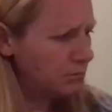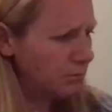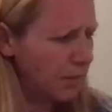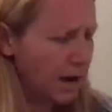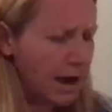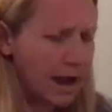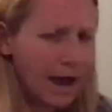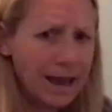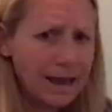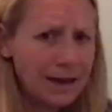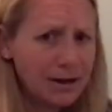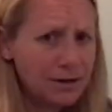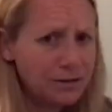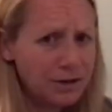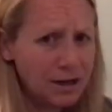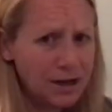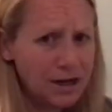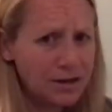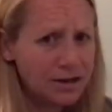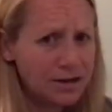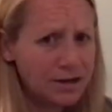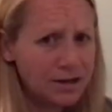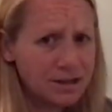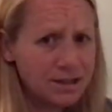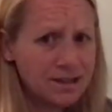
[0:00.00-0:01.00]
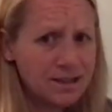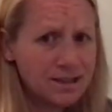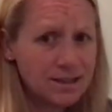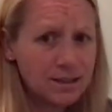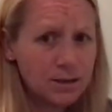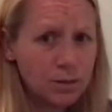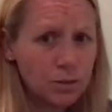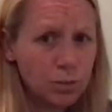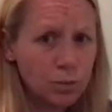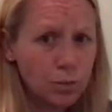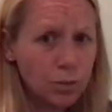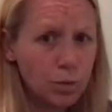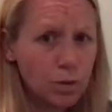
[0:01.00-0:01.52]
I don't hear a
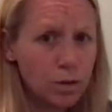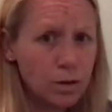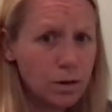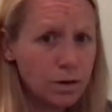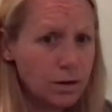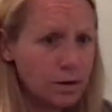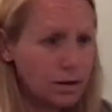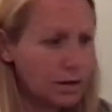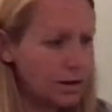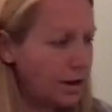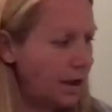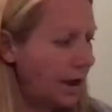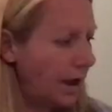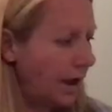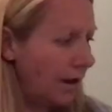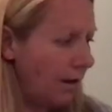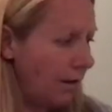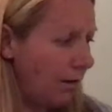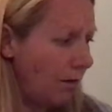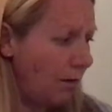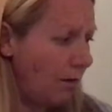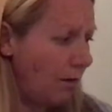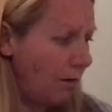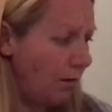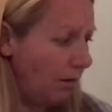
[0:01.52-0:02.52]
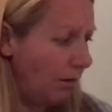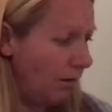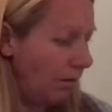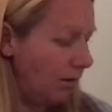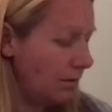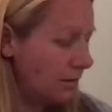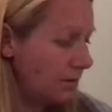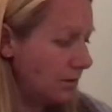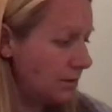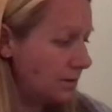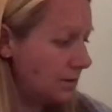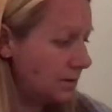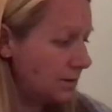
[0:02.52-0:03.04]
s-w at all,
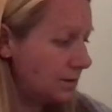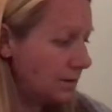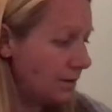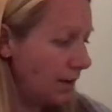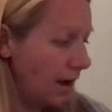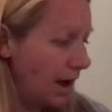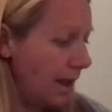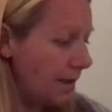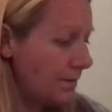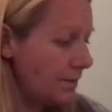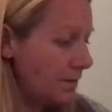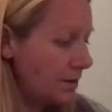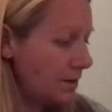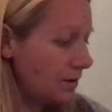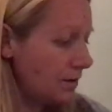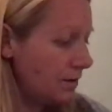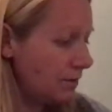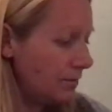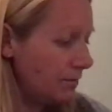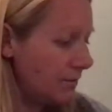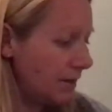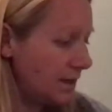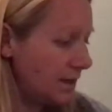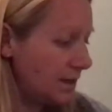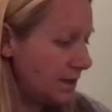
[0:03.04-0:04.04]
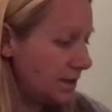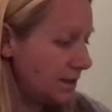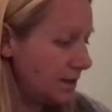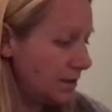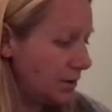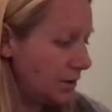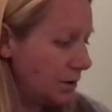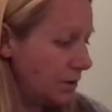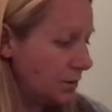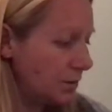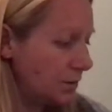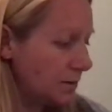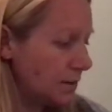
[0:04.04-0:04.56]
so I'm going to erase
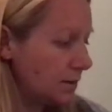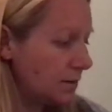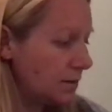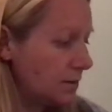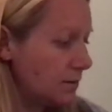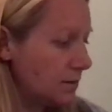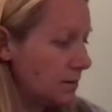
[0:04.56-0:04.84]
those.